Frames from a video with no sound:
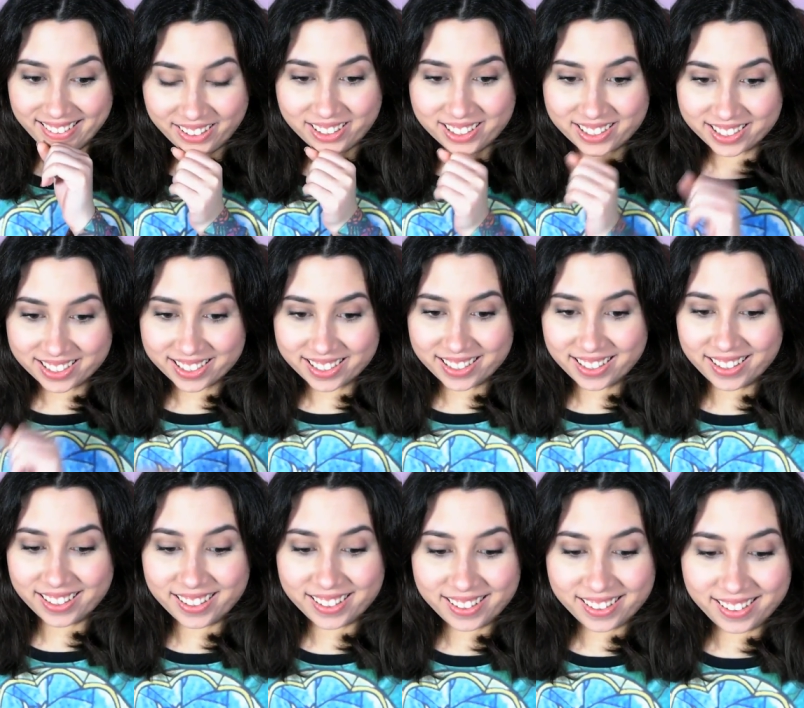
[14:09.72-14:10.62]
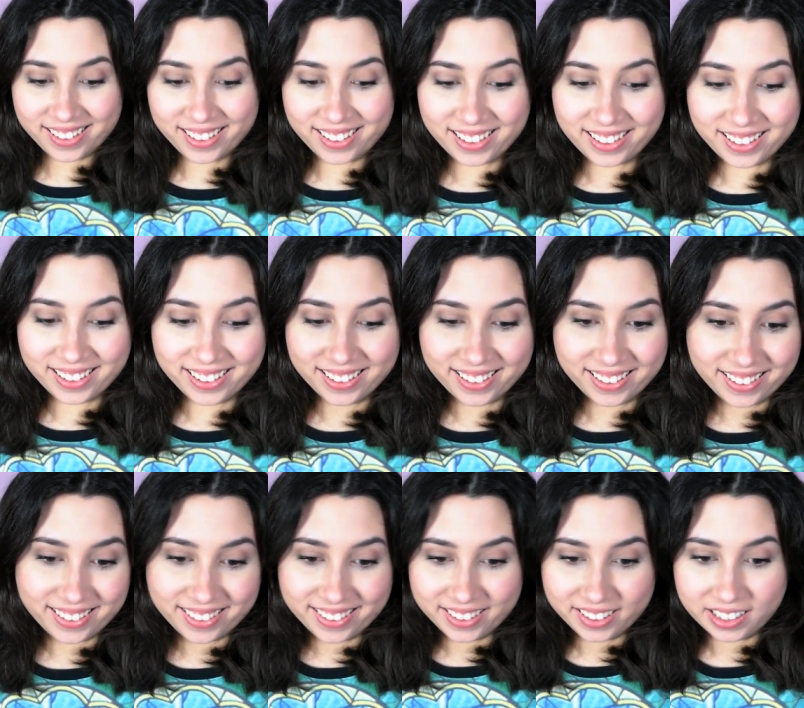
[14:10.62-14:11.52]
Girl!
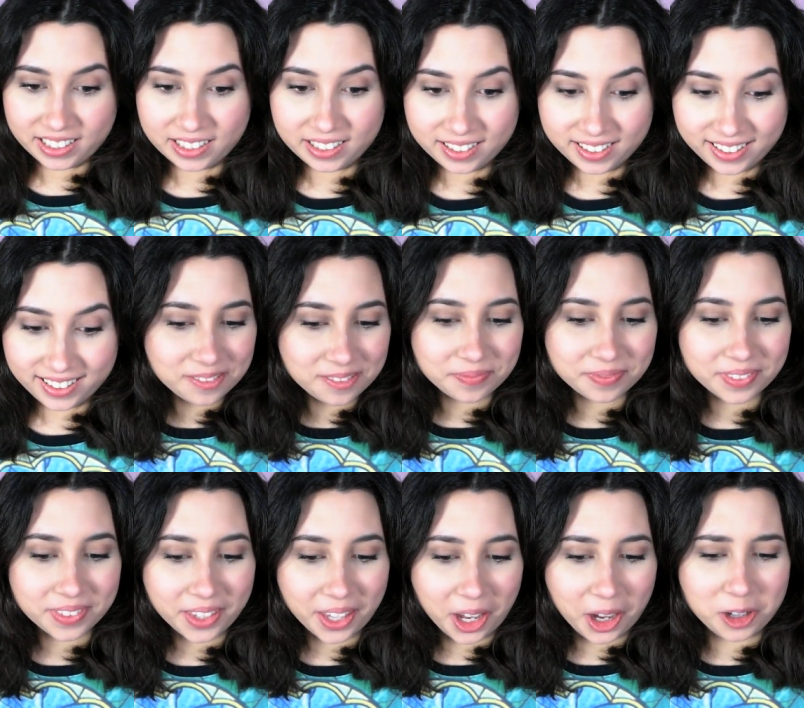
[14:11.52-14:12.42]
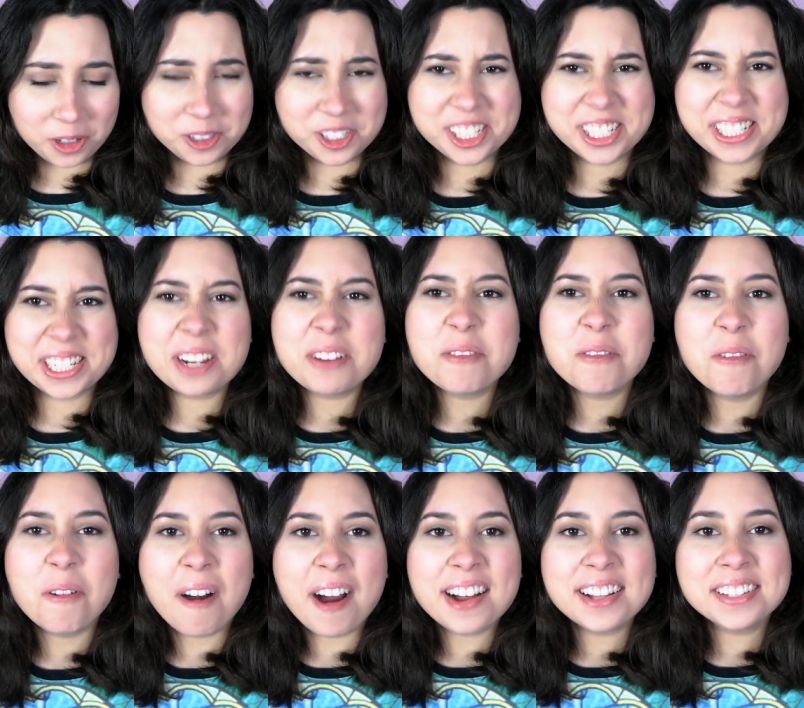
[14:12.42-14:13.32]
Oh, she
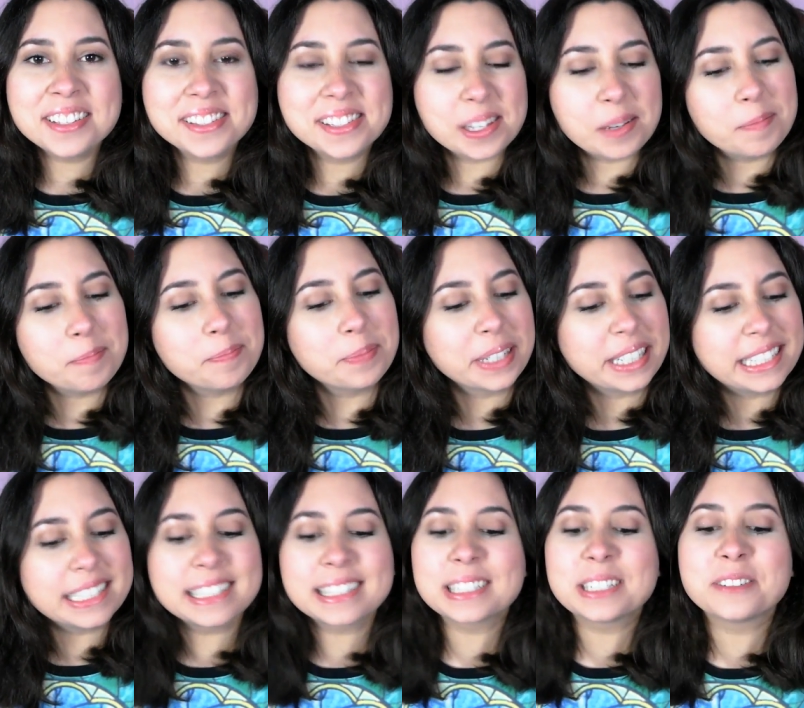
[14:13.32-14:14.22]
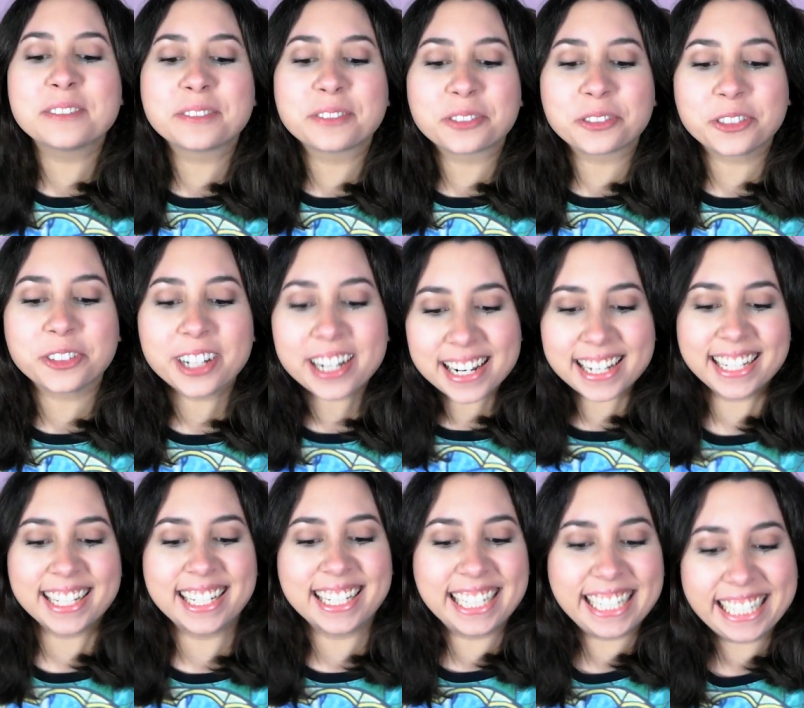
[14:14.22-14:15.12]
wants a piece of
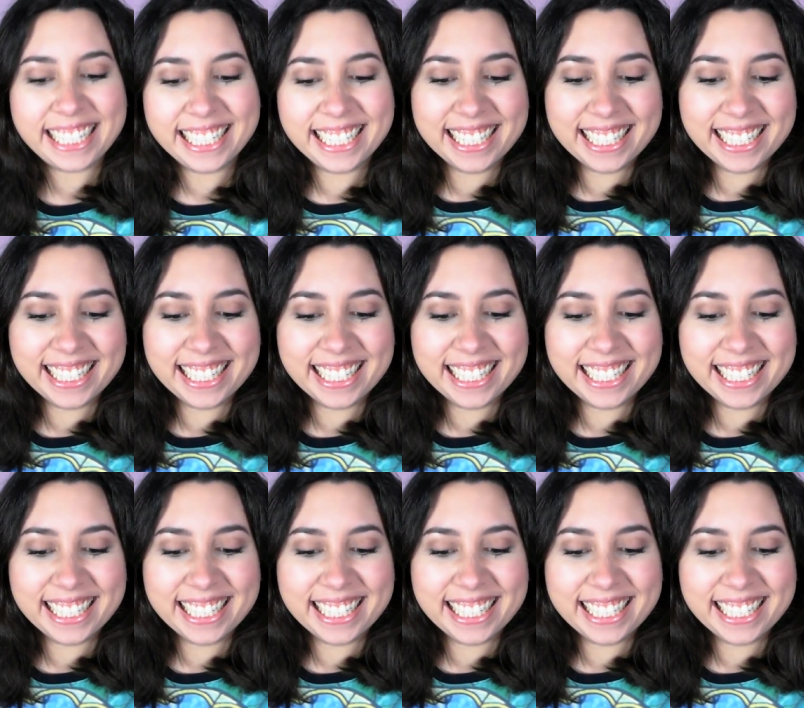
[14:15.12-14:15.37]
Rick!